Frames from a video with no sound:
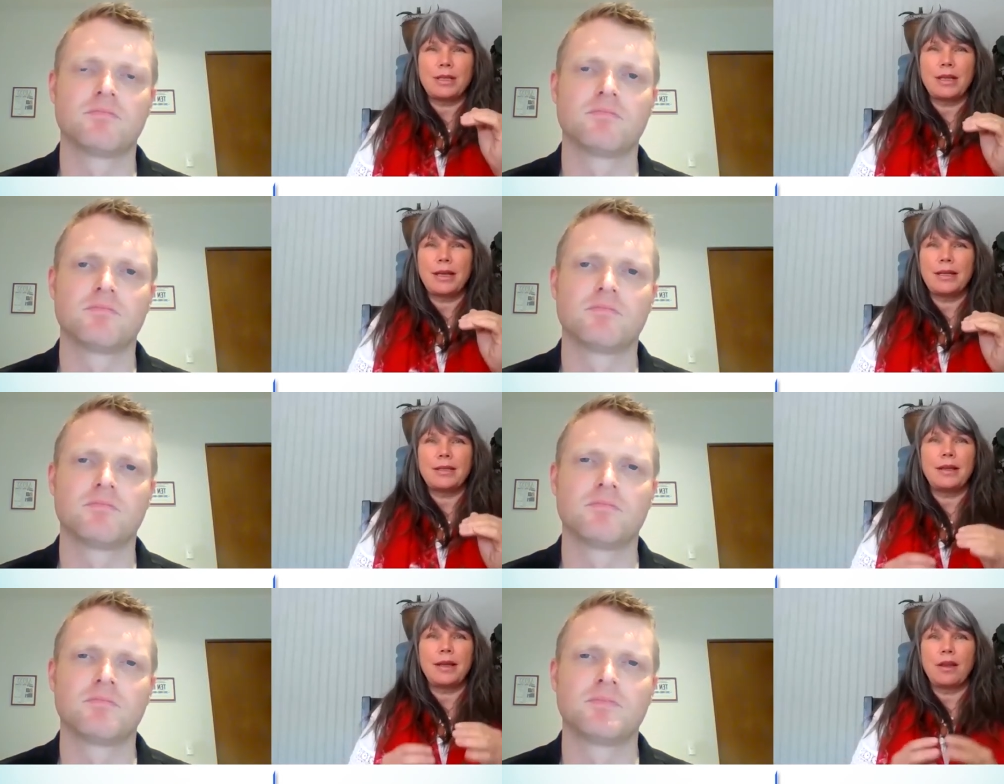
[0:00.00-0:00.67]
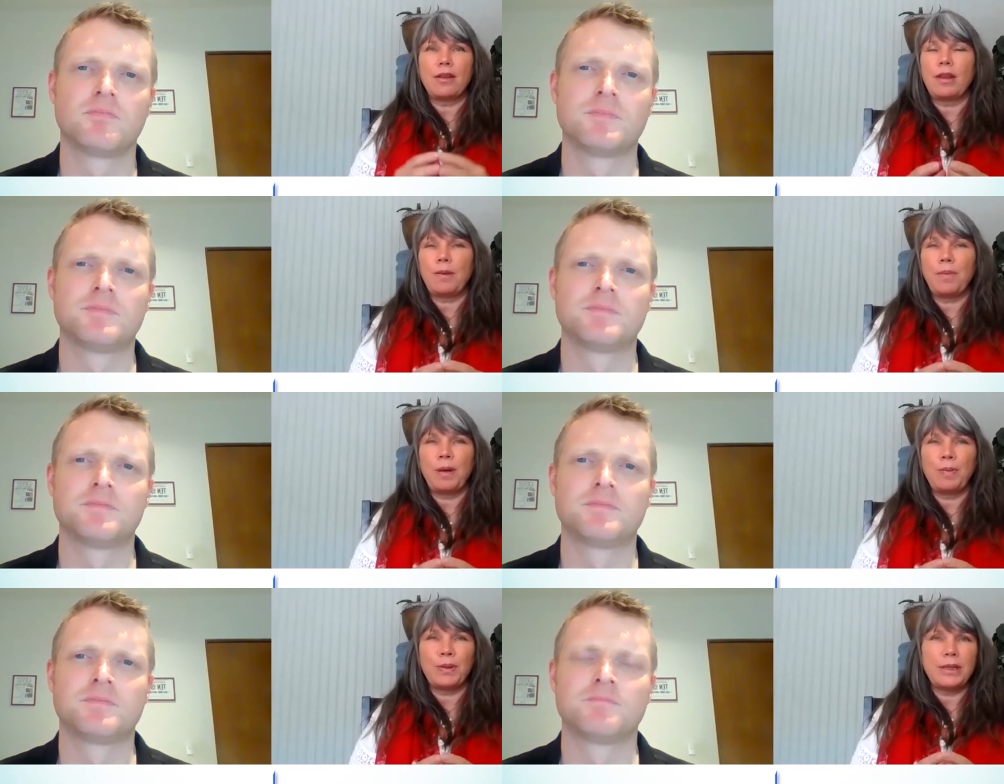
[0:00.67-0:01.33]
Speaker 1: things and the other thing
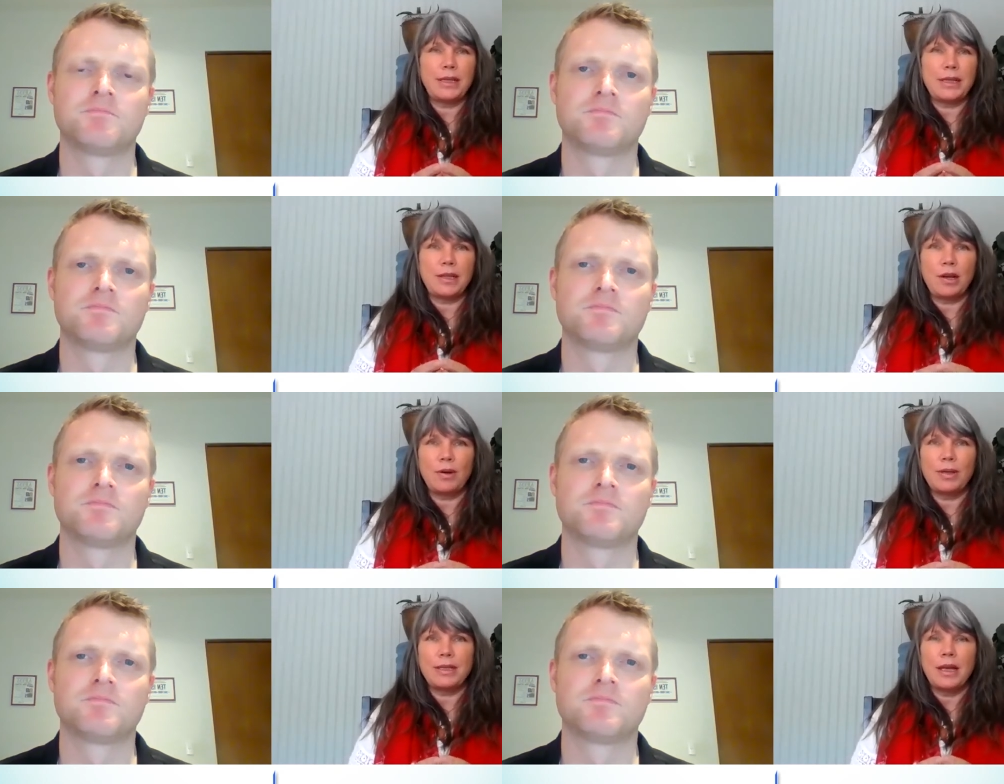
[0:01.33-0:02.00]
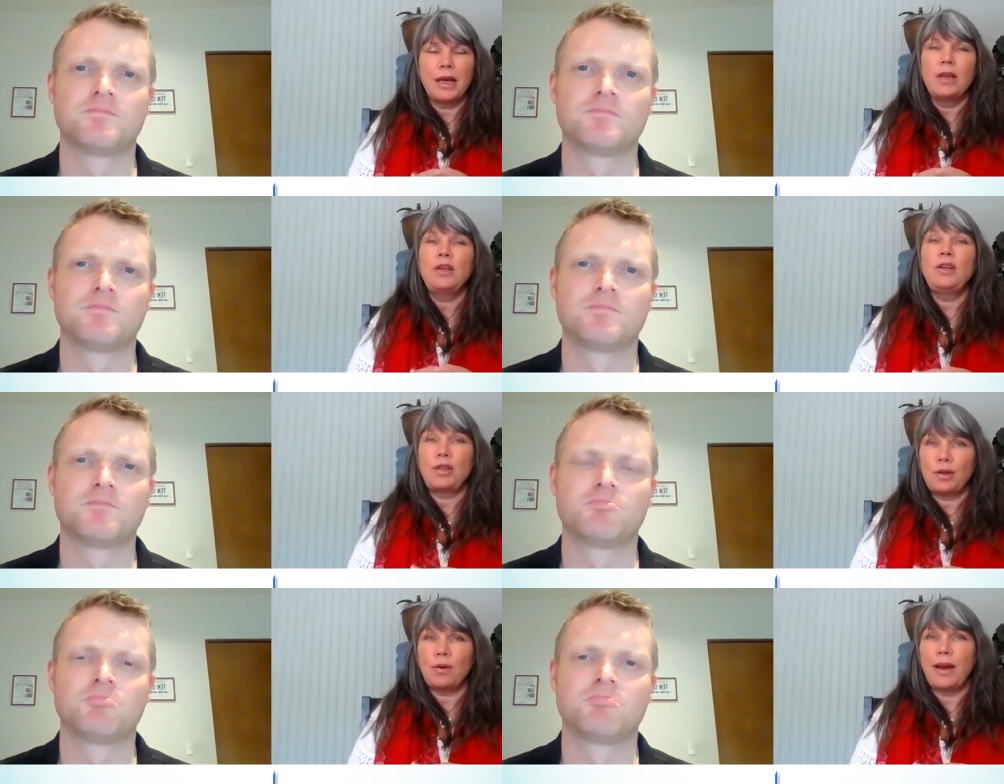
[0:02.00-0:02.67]
people need to know is you
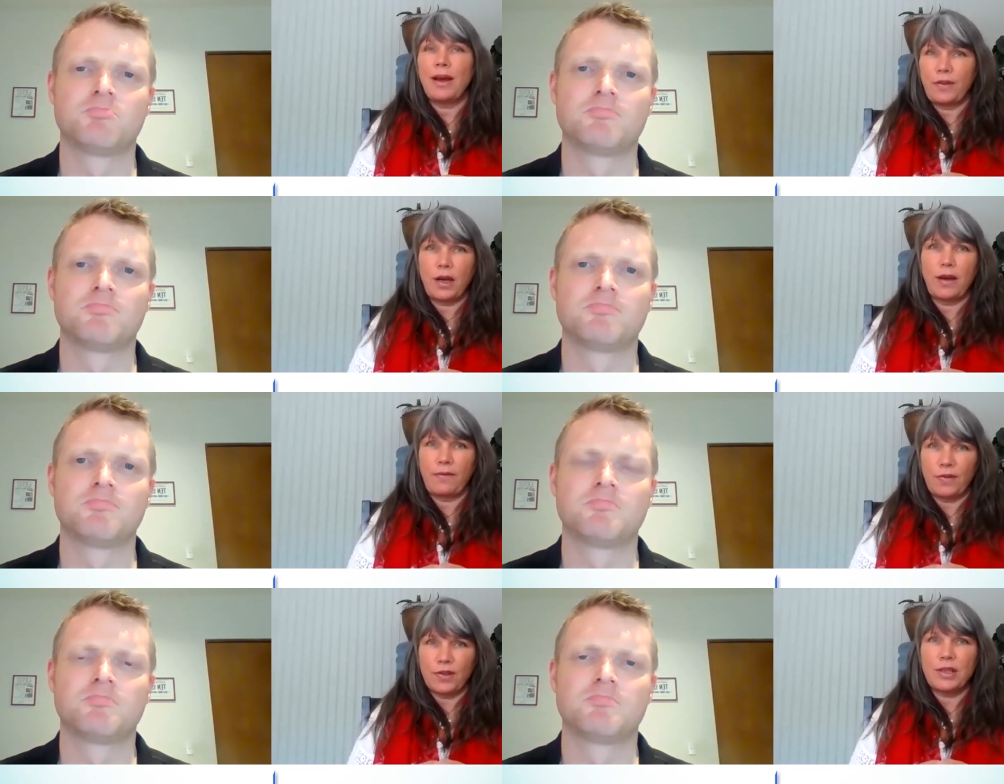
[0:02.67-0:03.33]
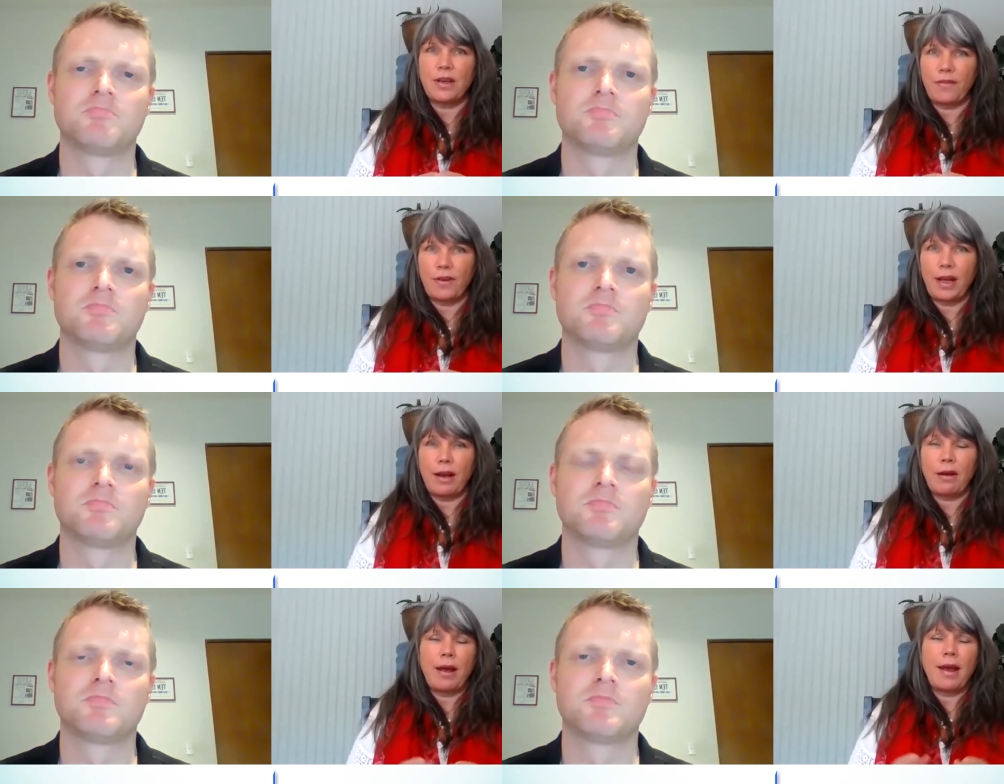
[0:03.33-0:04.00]
do have time for
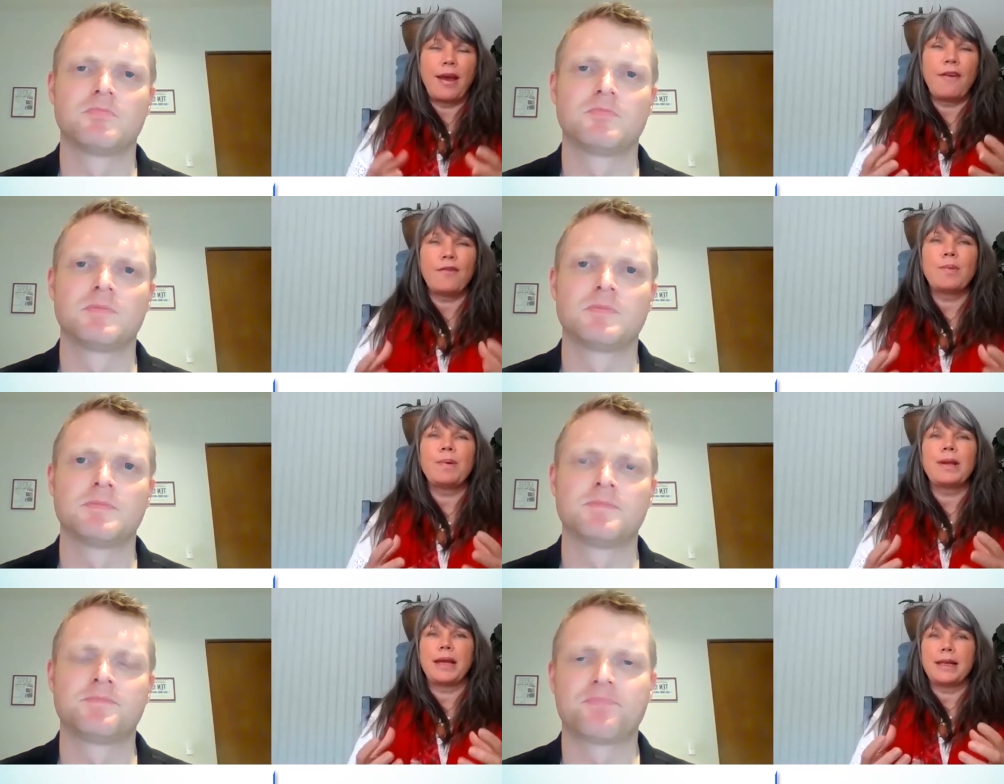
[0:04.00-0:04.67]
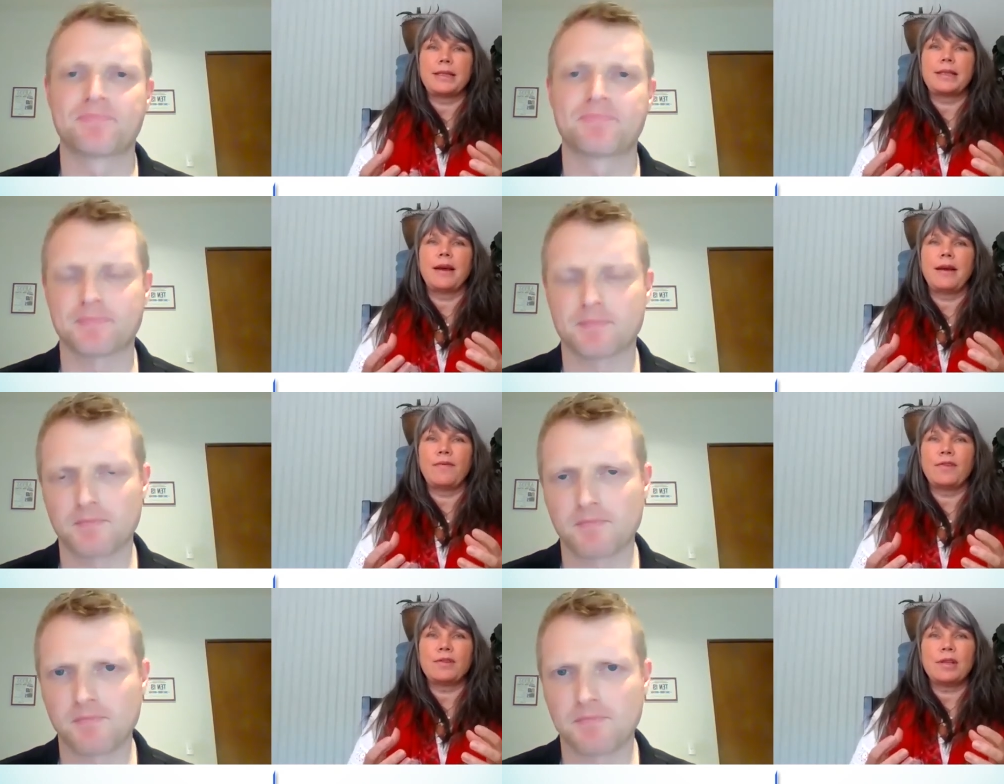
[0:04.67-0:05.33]
self-care everybody has
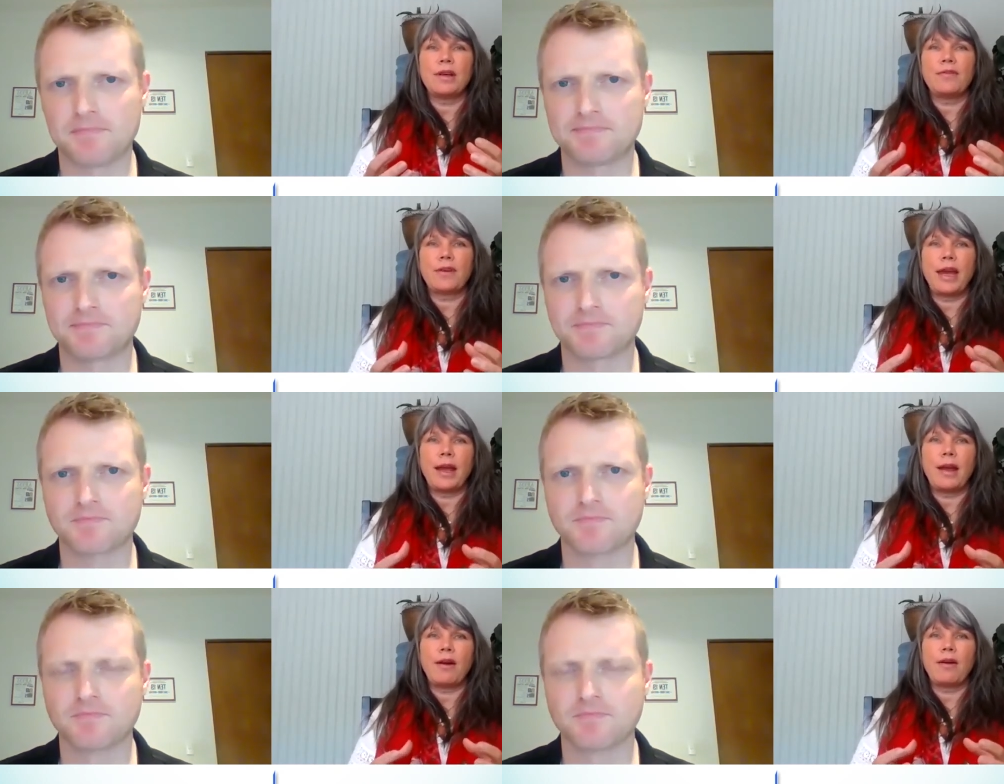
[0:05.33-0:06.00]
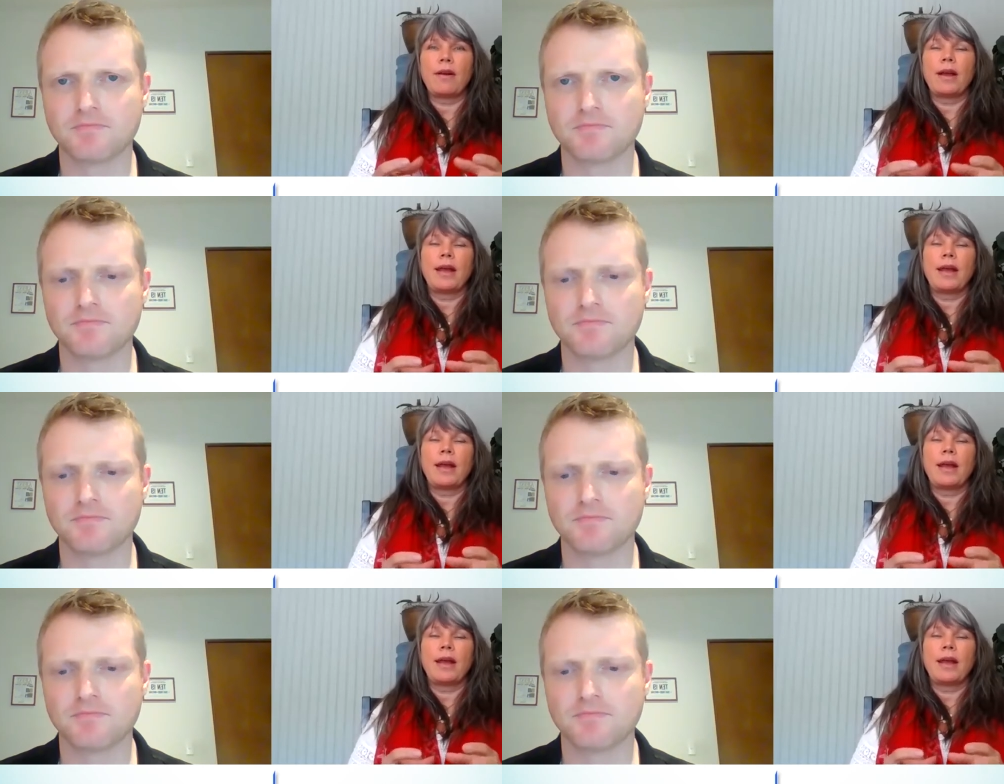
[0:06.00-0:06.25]
time for self-care